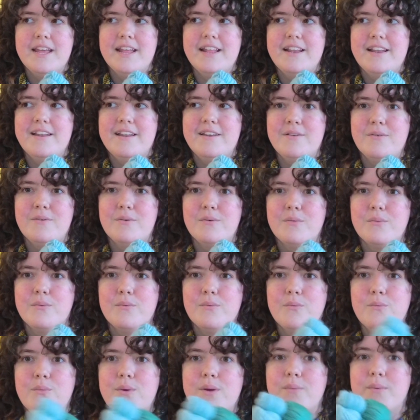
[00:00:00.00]
and
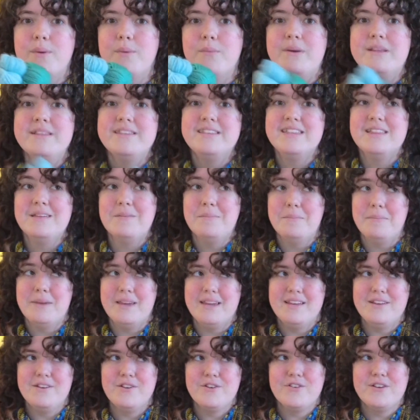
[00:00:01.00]
when we went to the
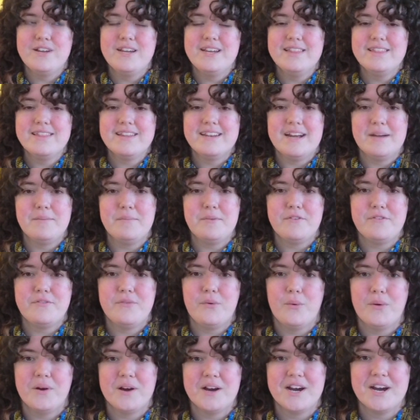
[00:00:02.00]
meet and greet the night
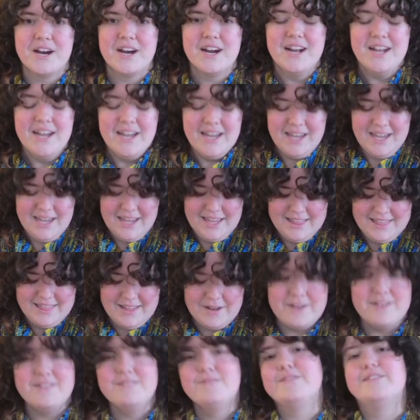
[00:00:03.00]
before,
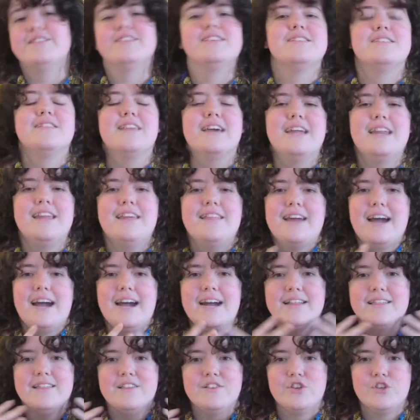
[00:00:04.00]
there was this lady that
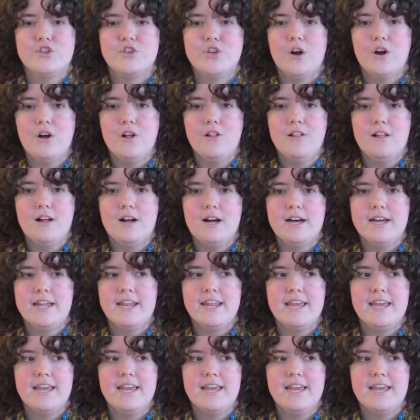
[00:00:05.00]
had this shawl on.